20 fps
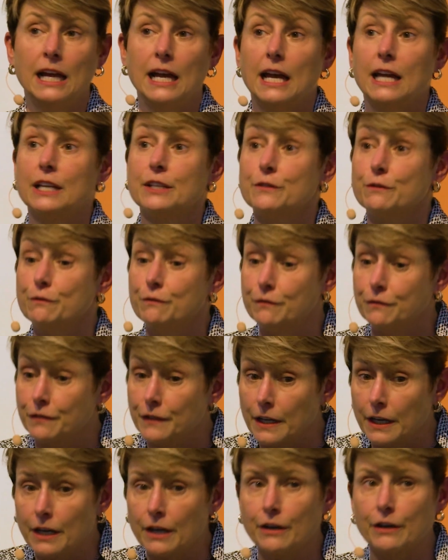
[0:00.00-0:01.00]
And it's
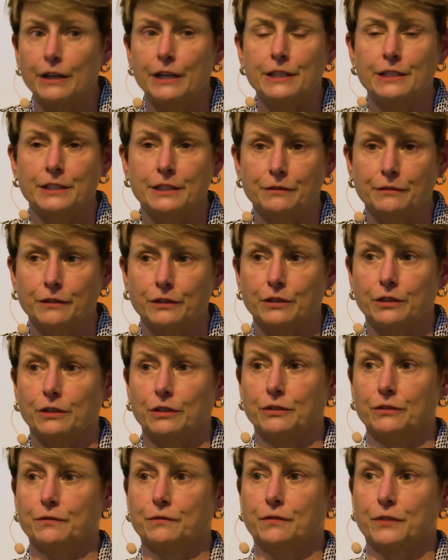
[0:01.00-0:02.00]
very
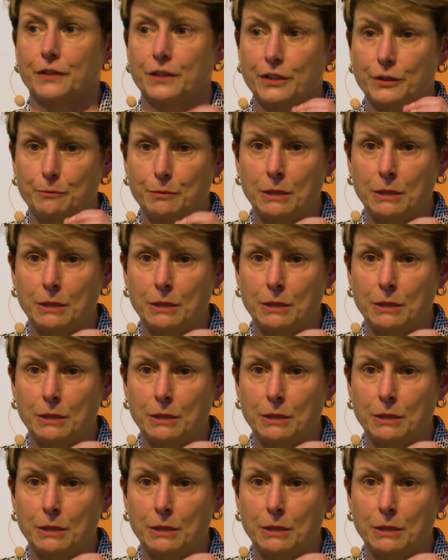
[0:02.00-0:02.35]
difficult for these